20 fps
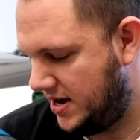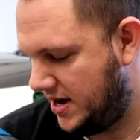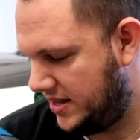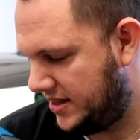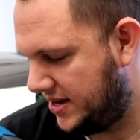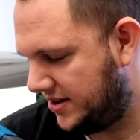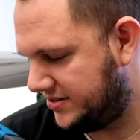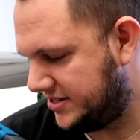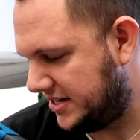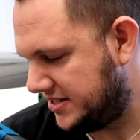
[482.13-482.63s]

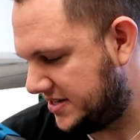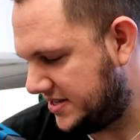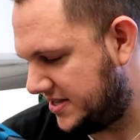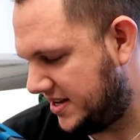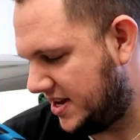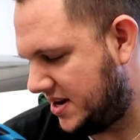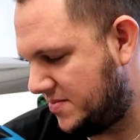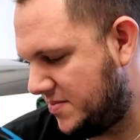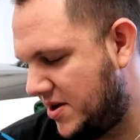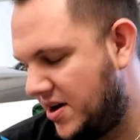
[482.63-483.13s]
And then I was actually
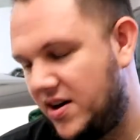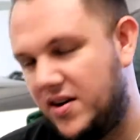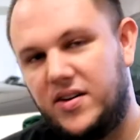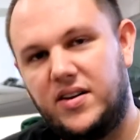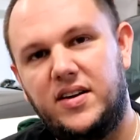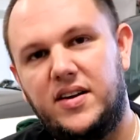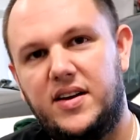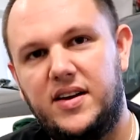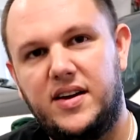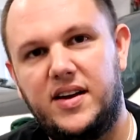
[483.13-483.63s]
thinking
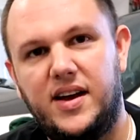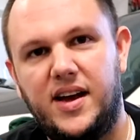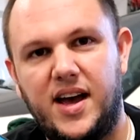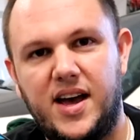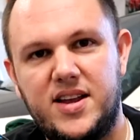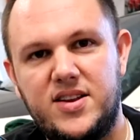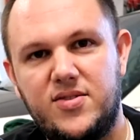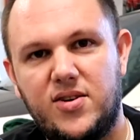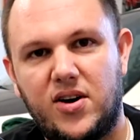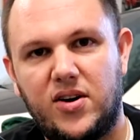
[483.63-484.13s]
about,
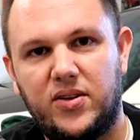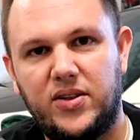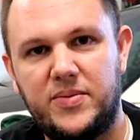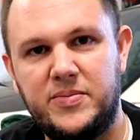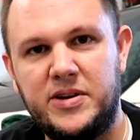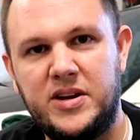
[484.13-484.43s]
and you all let